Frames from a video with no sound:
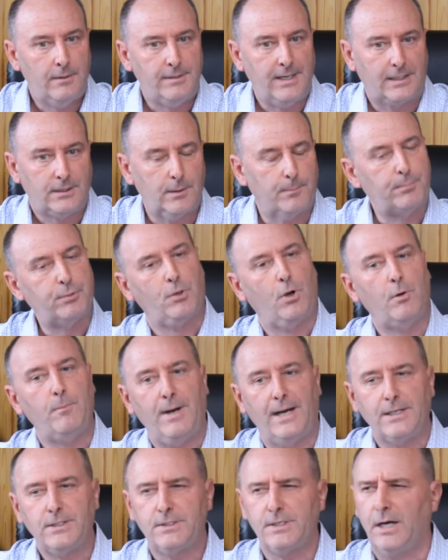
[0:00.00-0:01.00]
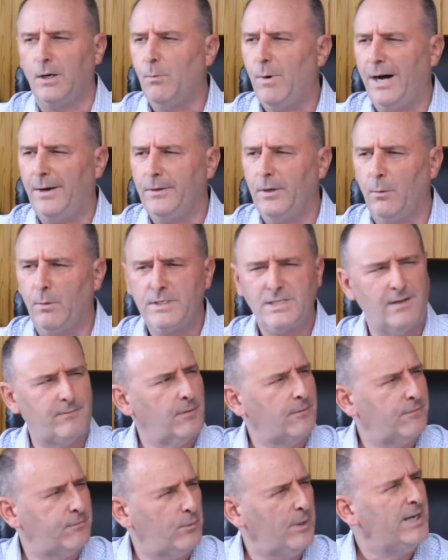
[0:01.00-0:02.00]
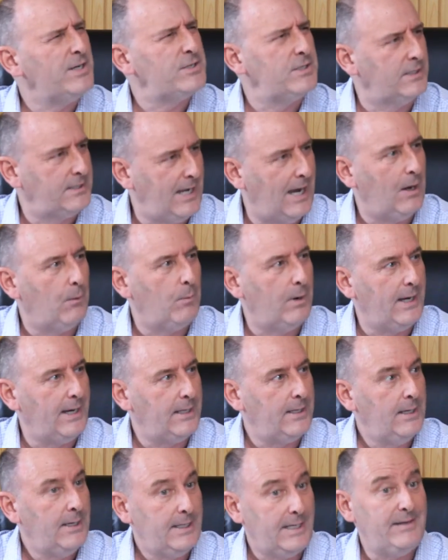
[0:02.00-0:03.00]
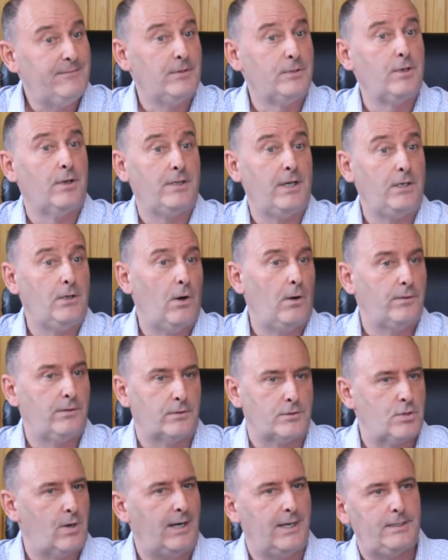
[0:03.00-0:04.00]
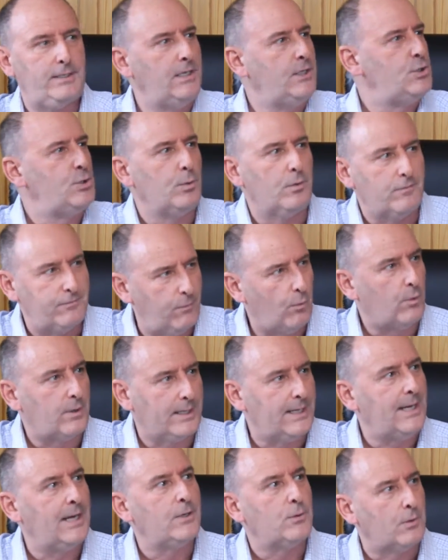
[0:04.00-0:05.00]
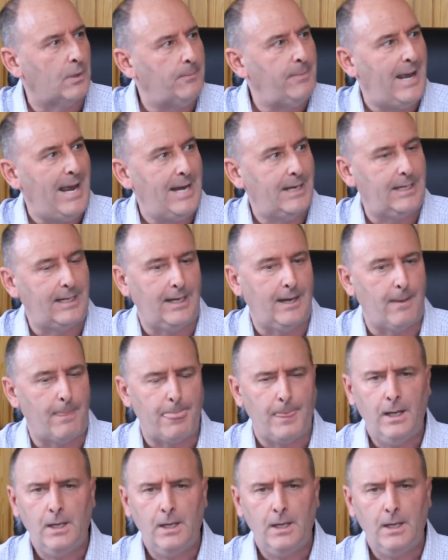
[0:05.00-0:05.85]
that the pro might say, wow, no one's ever phrased it that way. Even though they know they're trying to teach you a forehand or a backhand,